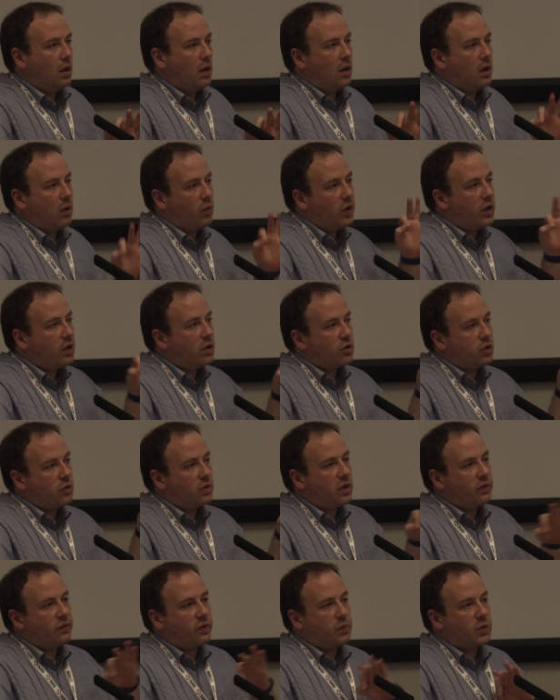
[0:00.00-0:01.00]
And we can do
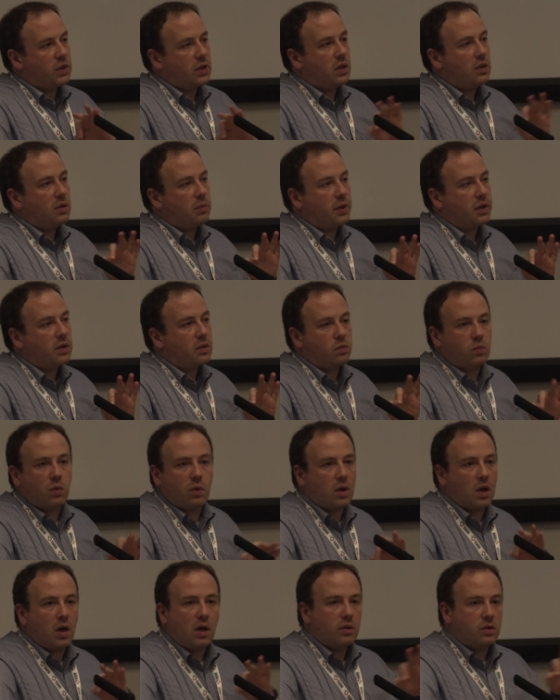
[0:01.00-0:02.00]
that from the database.
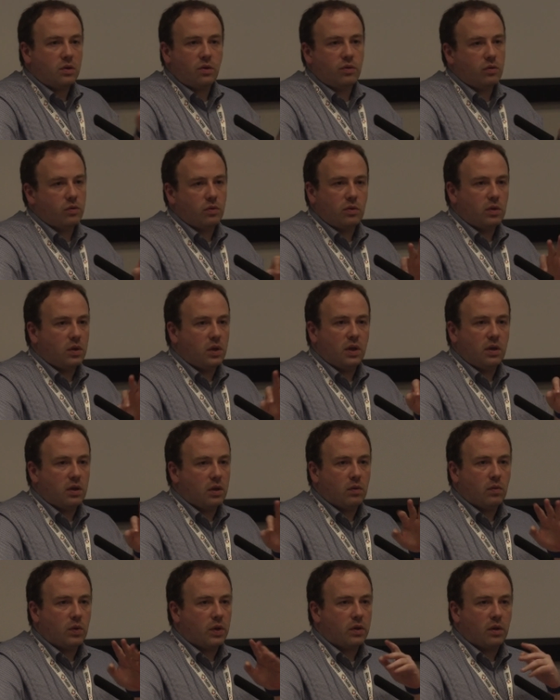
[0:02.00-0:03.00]
We're not
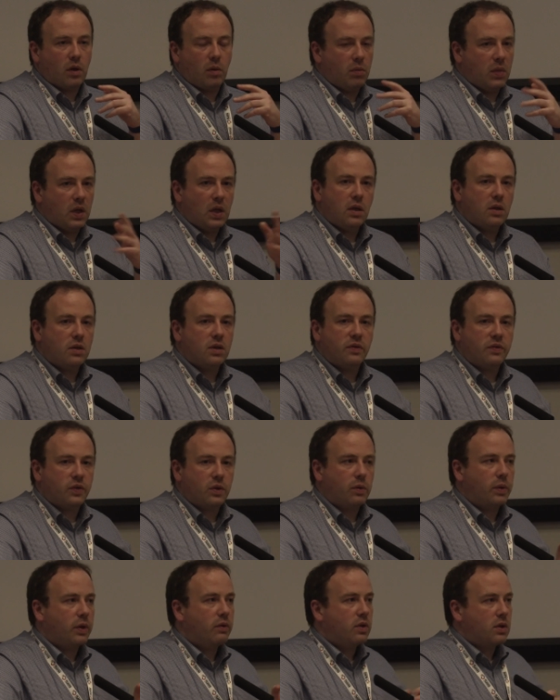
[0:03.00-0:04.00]
leading with a million
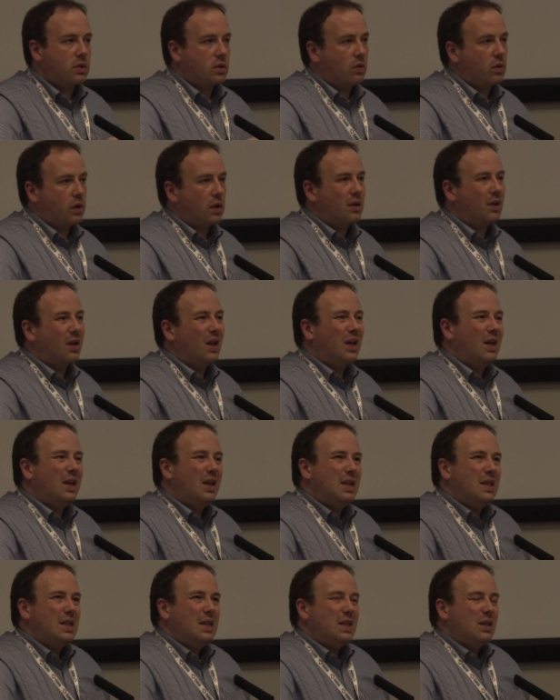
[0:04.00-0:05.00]
different queries going,
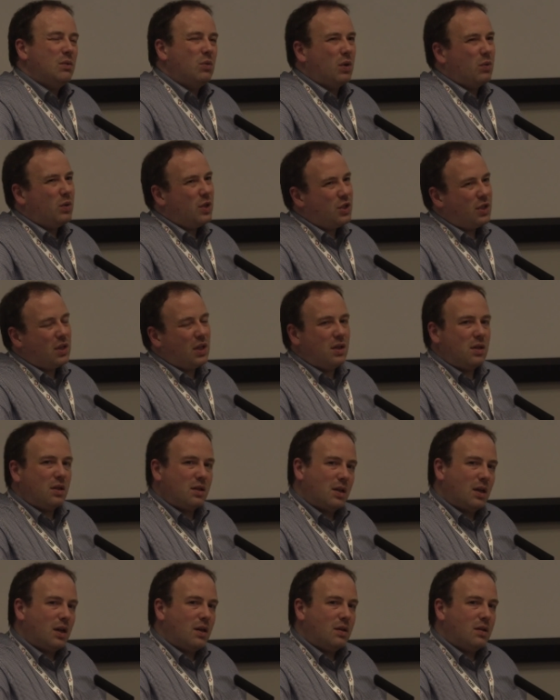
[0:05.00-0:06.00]
well, which date
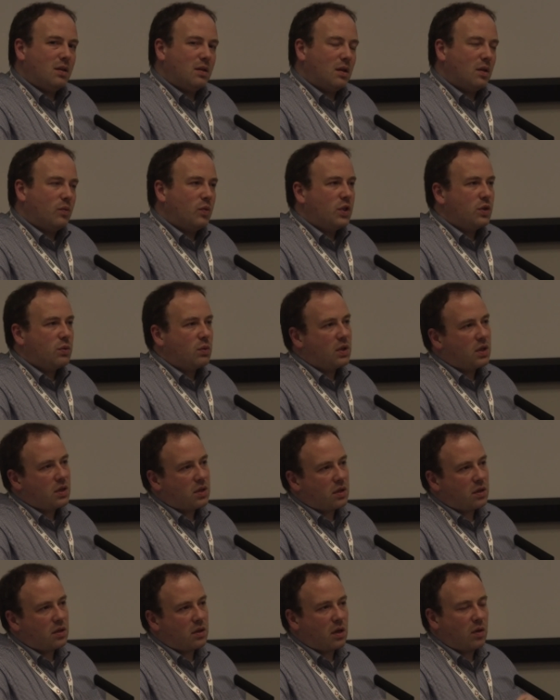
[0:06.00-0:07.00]
is that, and which one is
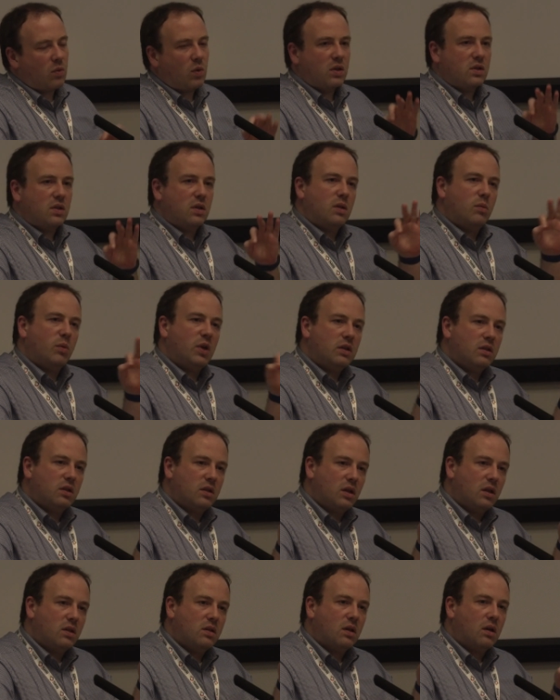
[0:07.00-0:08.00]
it, and what's in the
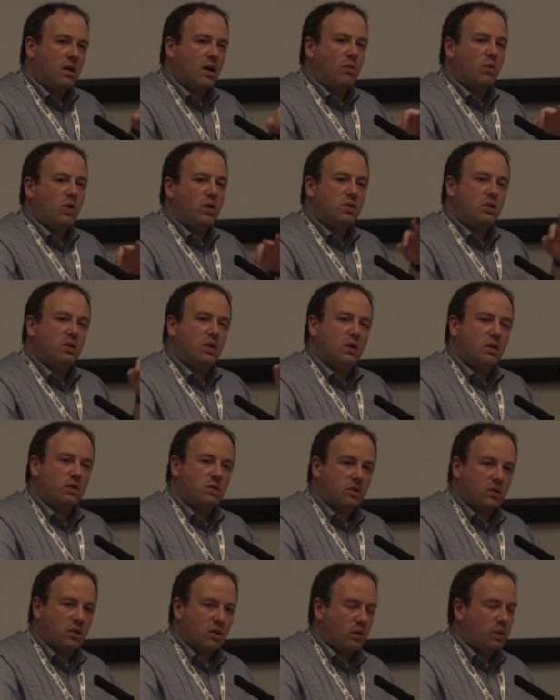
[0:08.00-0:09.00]
metadata, and what's in the
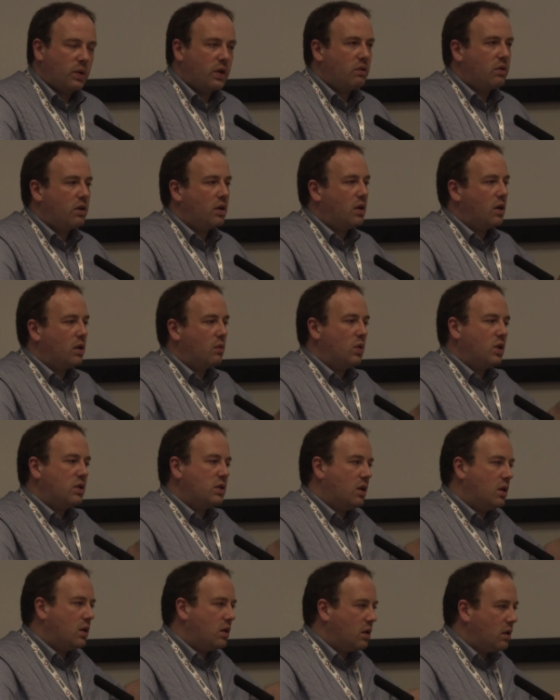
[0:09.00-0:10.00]
answer to the query, and
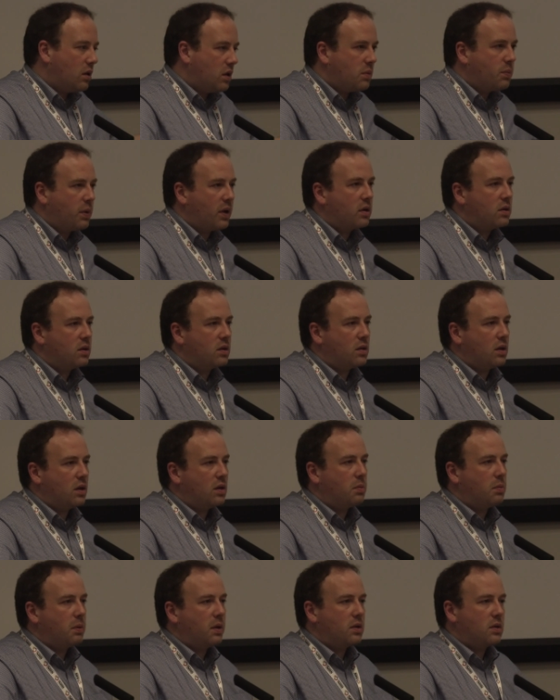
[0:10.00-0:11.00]
what's hidden in this part of the
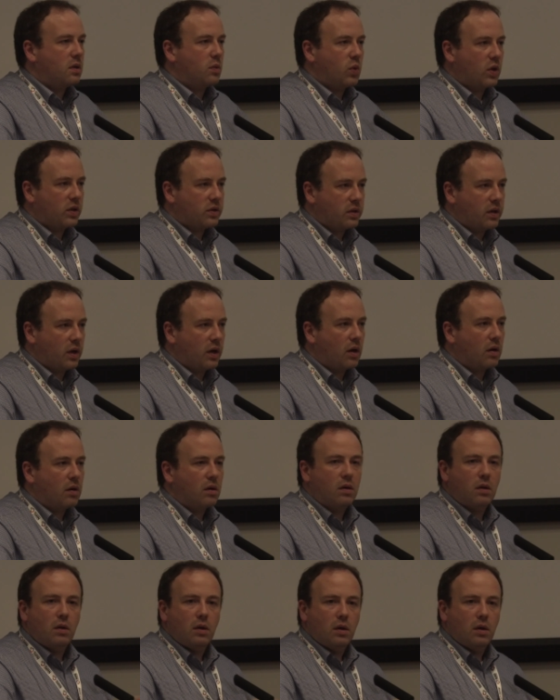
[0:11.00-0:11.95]
database, and what's there.